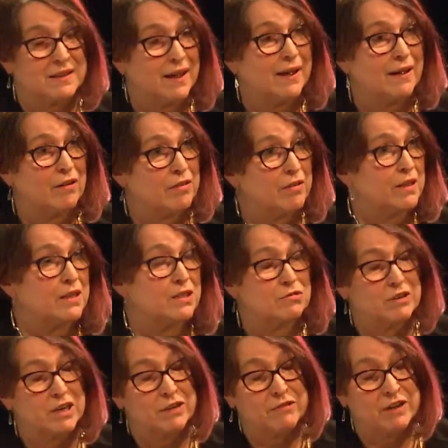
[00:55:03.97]
that, I think, is
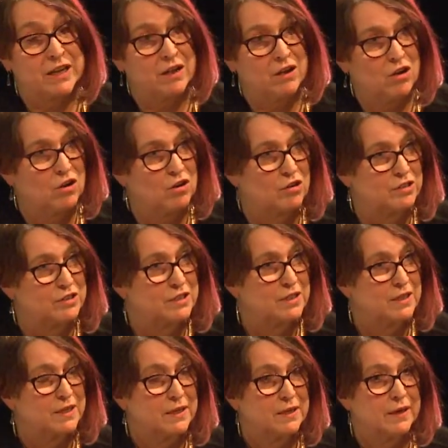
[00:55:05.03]
really, really hard.
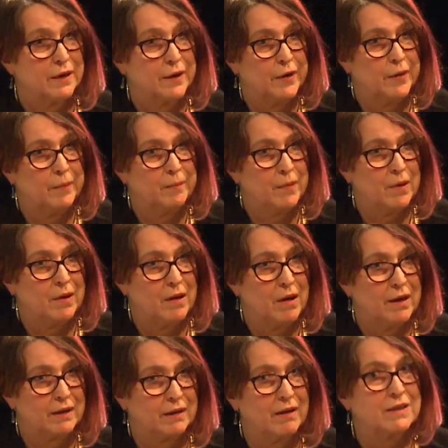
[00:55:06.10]

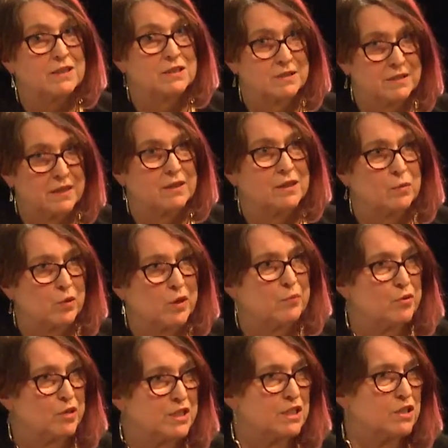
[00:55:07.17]
I'd like to think that we're
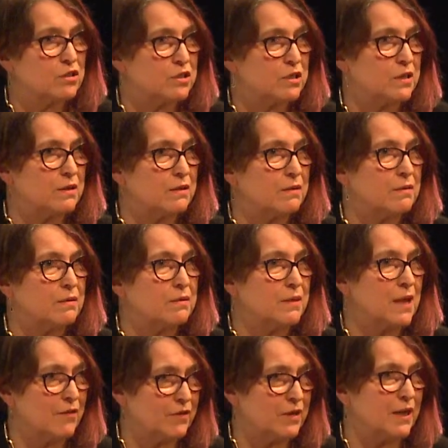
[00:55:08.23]
pretty good at
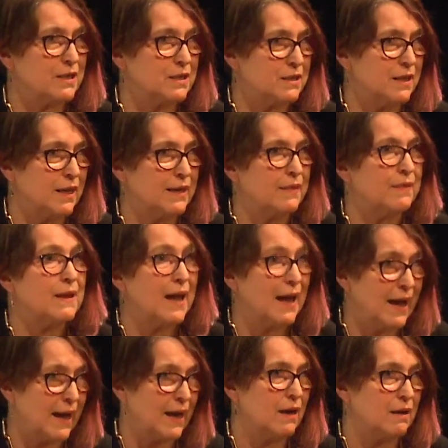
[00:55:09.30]
navigating that in the
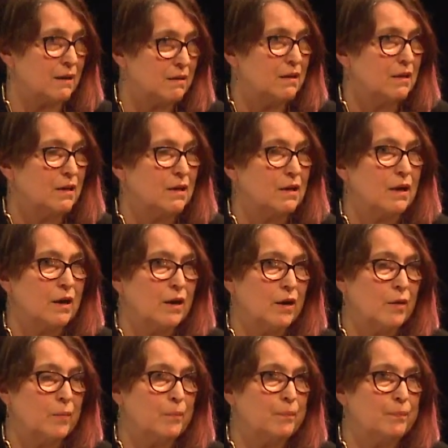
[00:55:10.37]
egg.
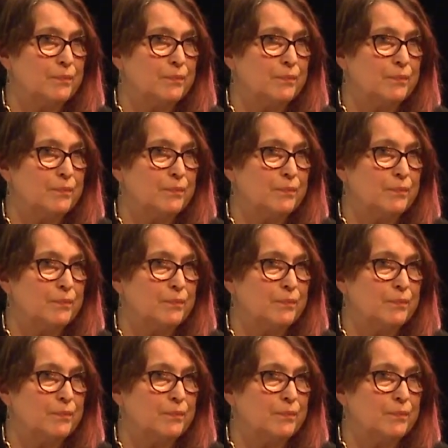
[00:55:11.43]
But